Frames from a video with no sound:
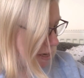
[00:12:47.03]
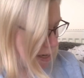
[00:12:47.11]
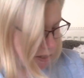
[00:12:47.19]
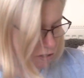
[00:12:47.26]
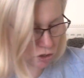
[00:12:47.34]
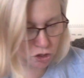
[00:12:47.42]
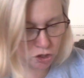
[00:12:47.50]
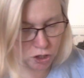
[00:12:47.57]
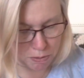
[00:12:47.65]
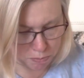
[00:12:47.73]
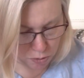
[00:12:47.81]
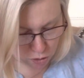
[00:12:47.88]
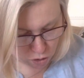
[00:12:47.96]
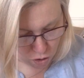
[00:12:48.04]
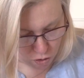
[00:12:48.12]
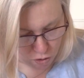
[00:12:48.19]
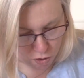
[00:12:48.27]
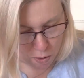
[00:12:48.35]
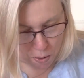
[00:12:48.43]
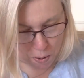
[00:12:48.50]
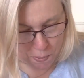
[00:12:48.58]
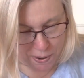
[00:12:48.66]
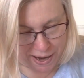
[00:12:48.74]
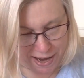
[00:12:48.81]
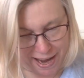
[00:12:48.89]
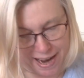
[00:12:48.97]
So she will go
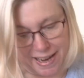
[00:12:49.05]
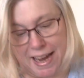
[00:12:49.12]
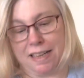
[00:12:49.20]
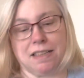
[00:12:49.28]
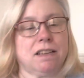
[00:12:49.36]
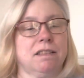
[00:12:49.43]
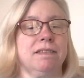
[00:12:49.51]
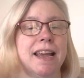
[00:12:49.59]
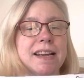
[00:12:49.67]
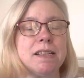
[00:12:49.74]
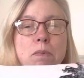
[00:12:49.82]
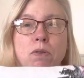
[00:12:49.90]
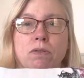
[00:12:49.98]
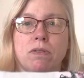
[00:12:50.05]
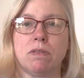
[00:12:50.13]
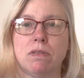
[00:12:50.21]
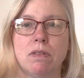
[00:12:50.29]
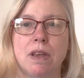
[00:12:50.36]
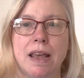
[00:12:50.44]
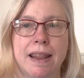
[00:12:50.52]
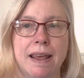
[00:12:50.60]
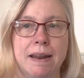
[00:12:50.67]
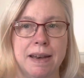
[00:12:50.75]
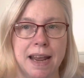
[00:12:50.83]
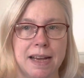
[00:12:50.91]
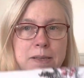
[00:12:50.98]
away again till next month, and
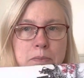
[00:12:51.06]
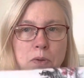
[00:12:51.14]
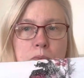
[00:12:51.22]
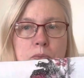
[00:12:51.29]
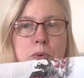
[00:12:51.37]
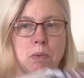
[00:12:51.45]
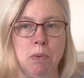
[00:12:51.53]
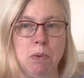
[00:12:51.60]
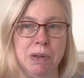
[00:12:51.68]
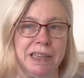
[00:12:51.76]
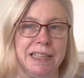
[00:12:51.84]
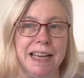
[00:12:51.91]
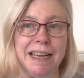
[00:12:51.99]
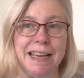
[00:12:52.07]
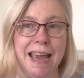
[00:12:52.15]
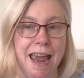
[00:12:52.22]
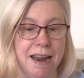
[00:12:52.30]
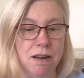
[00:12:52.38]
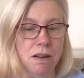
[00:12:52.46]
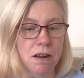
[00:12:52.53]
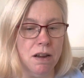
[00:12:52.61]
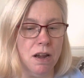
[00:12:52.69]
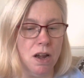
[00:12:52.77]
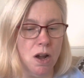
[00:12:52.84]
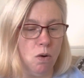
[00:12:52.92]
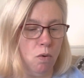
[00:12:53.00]
then next month we will again
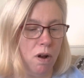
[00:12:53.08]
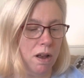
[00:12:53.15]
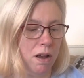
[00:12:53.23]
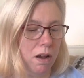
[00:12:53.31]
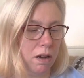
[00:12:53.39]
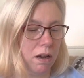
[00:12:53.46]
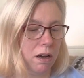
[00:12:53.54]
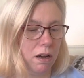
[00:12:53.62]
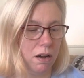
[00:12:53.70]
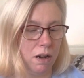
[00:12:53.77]
work